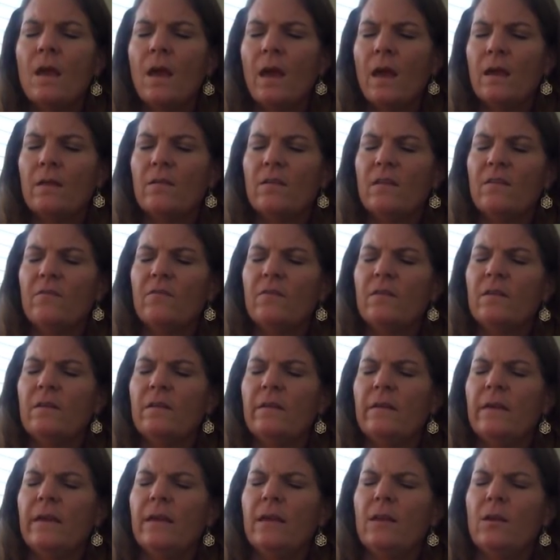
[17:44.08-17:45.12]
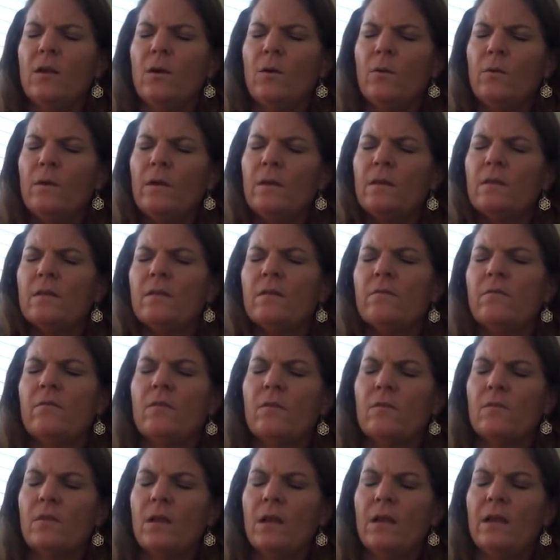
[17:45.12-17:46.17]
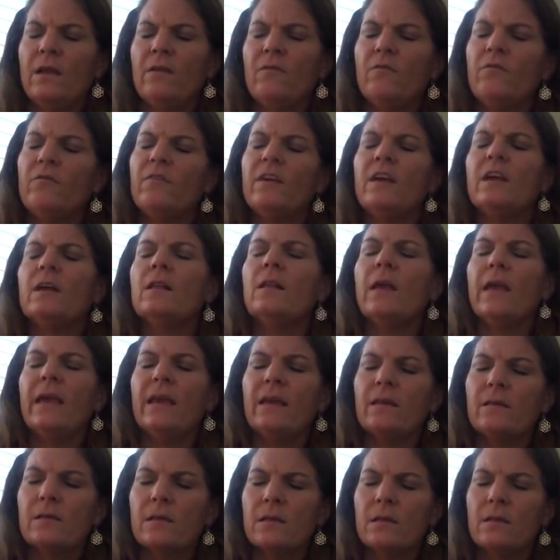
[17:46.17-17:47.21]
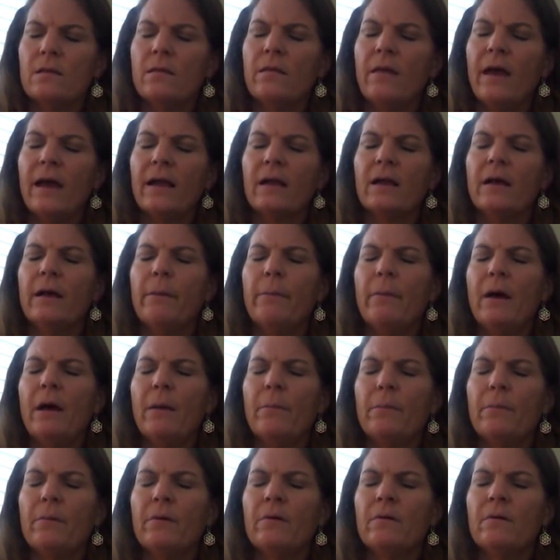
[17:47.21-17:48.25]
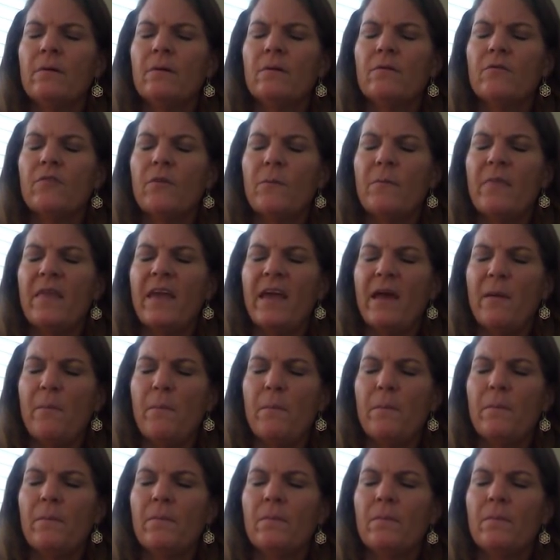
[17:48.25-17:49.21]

And definitely notice if there's any feelings that come up from them.